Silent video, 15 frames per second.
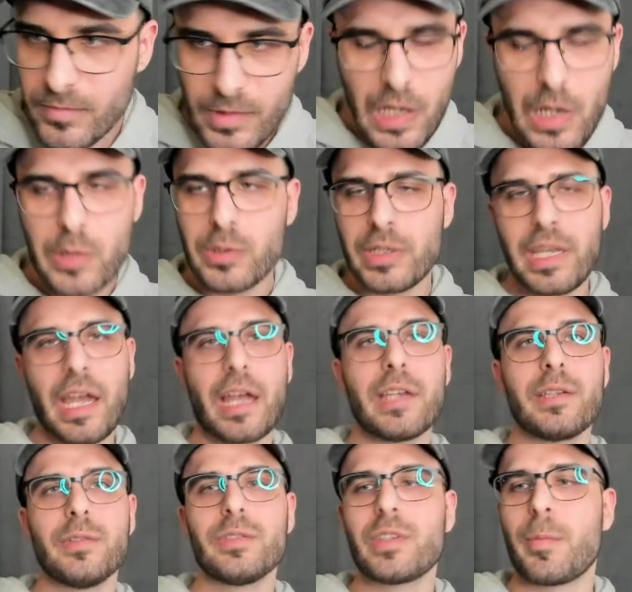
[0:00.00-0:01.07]
You can
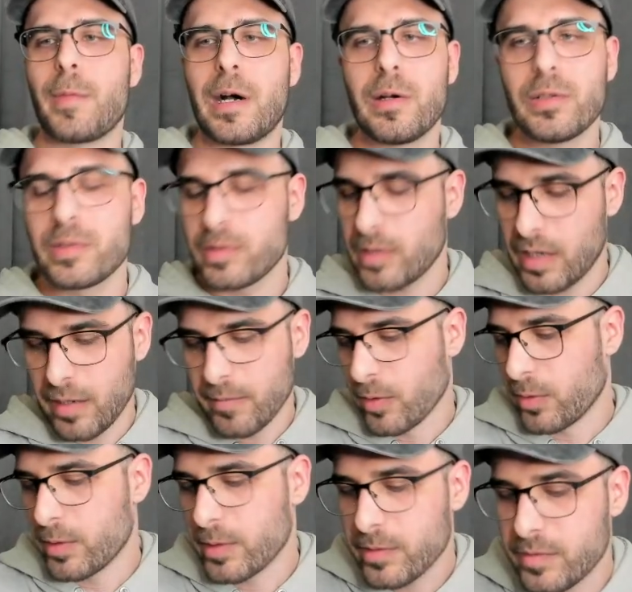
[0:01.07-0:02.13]
use a mouse. I've
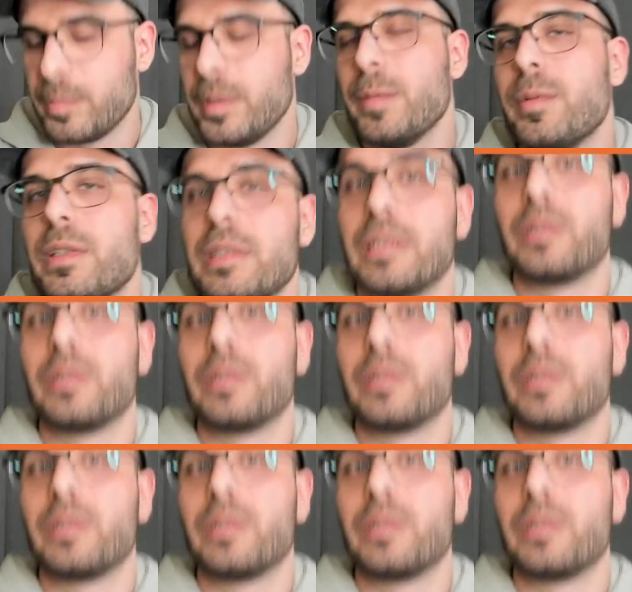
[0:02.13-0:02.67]
heard of people that